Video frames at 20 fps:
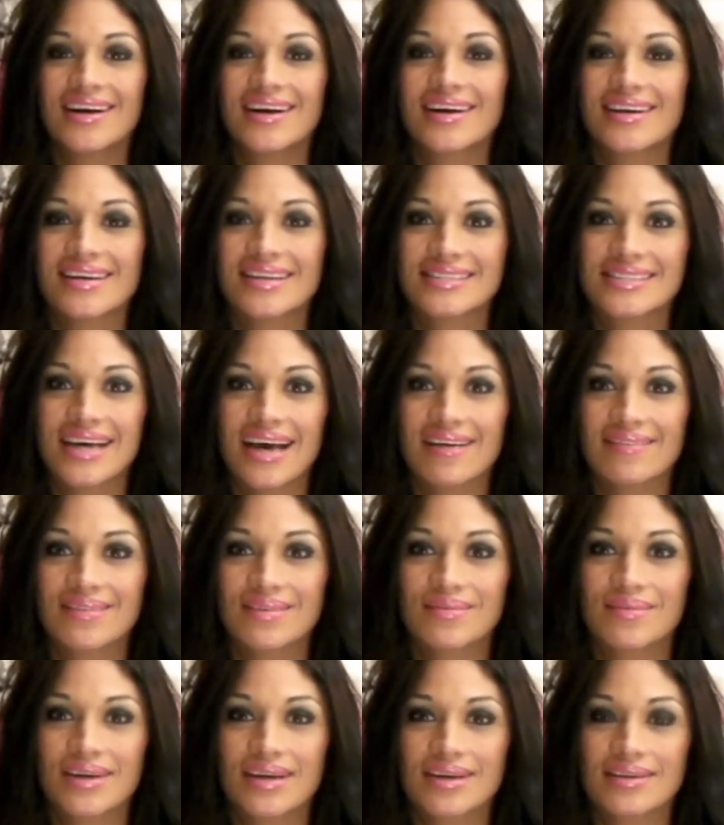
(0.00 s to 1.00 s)
Because I have
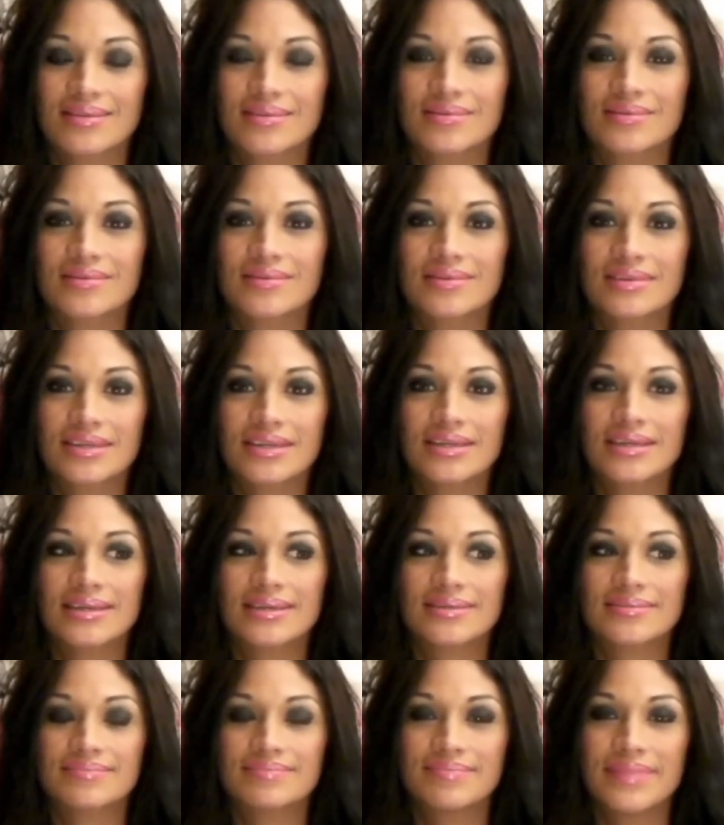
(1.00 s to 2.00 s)
to wear little
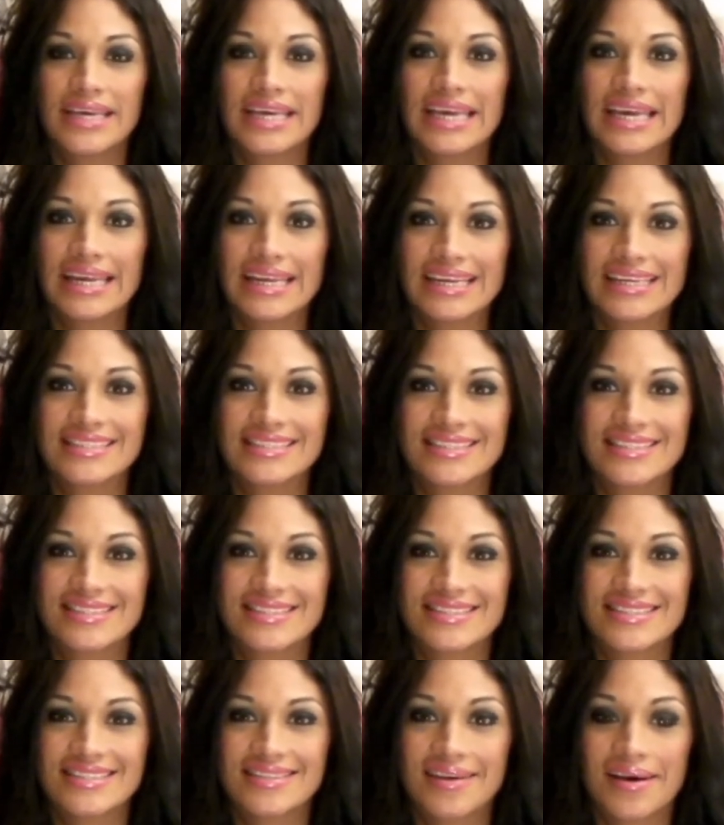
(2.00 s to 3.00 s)
bikinis
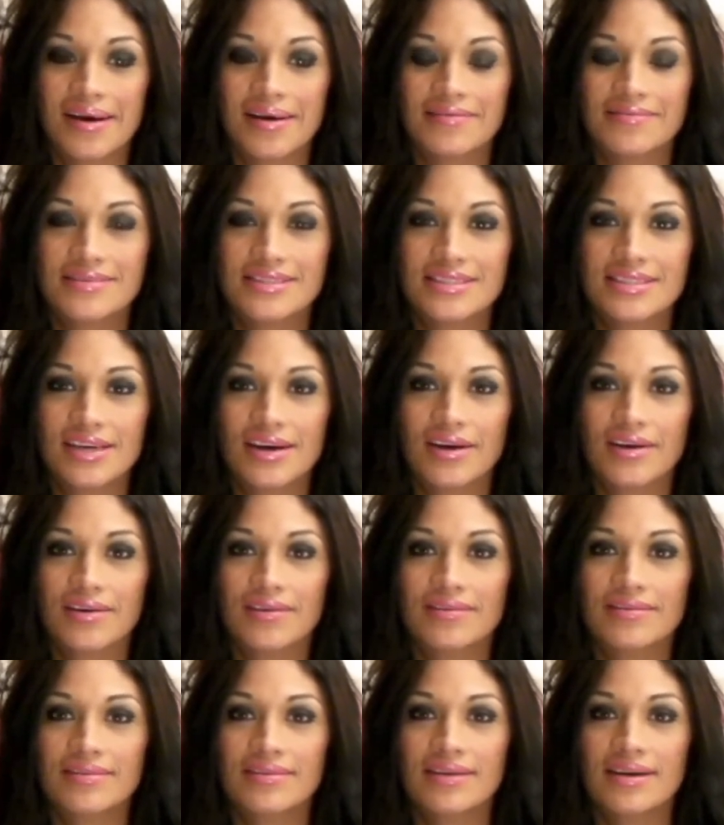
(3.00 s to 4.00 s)
and stuff. So
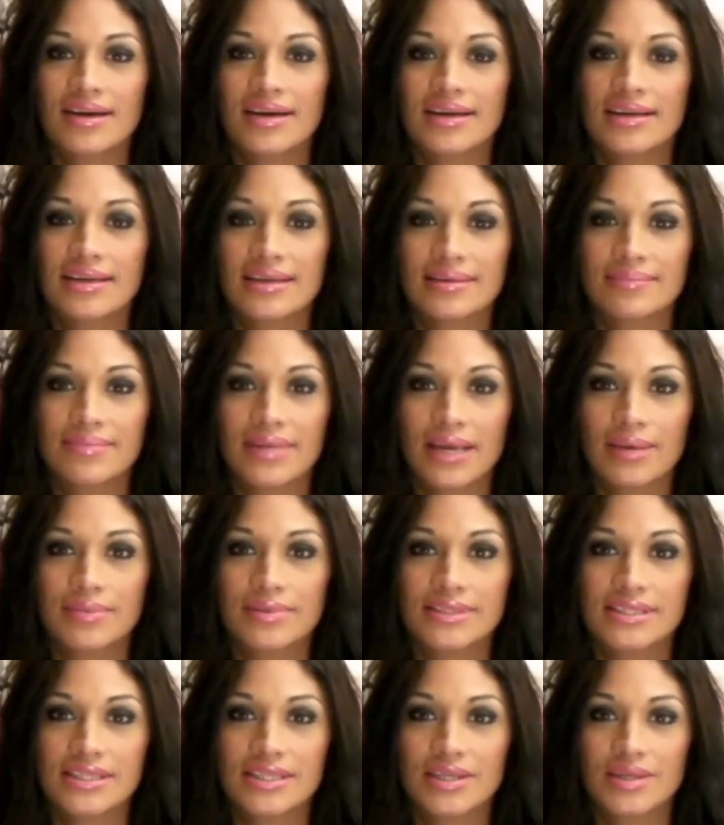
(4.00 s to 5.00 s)
I need to be
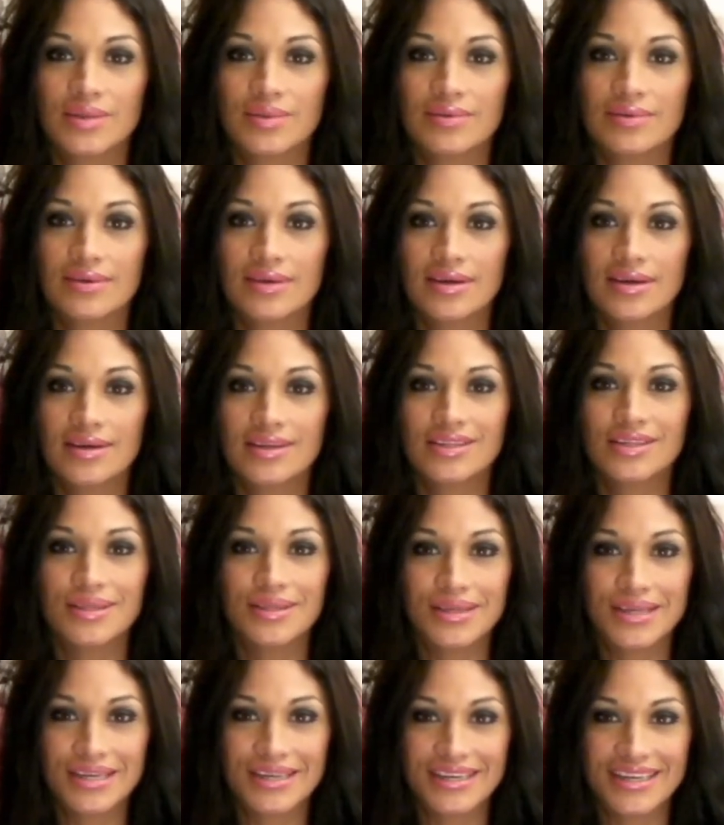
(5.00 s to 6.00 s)
able to
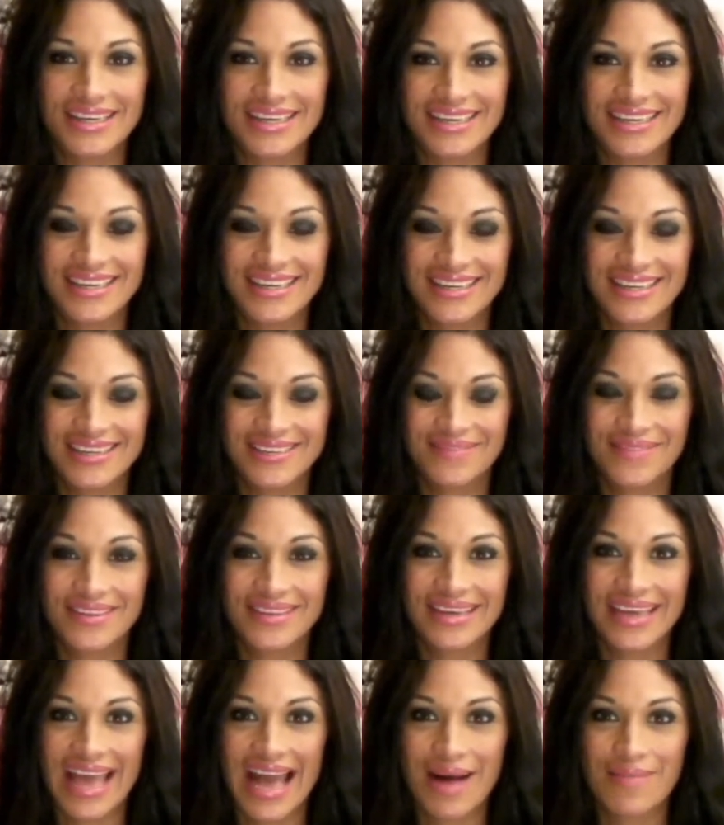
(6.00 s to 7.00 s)
look good for
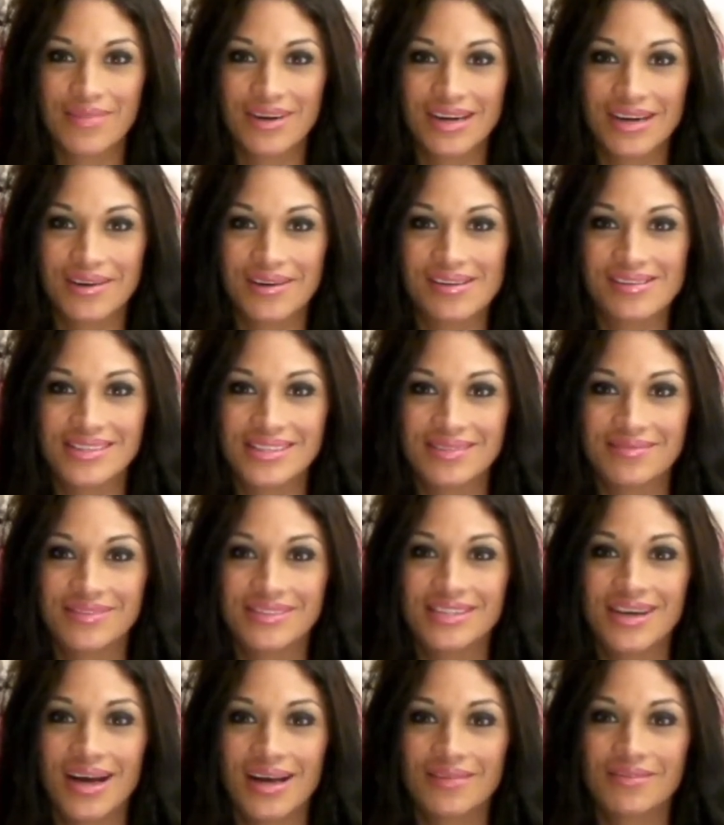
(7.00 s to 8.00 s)
the camera or else the
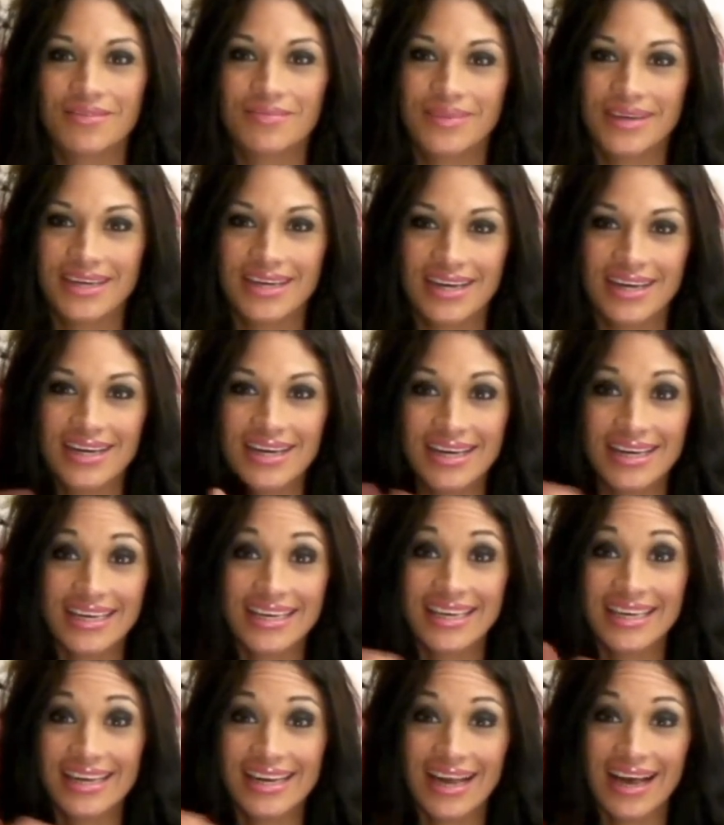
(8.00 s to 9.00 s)
photography.
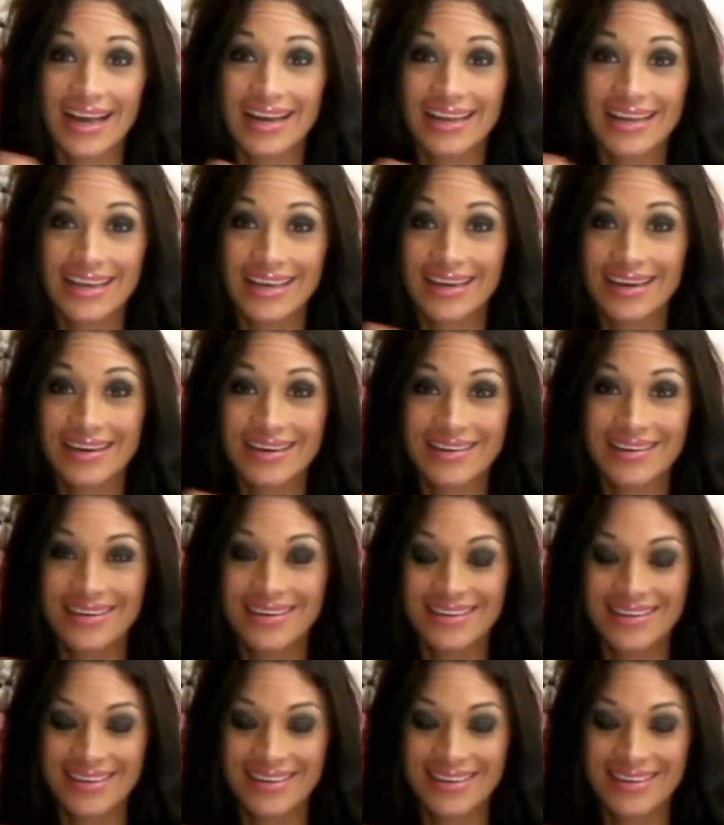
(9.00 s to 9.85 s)
Get out of here.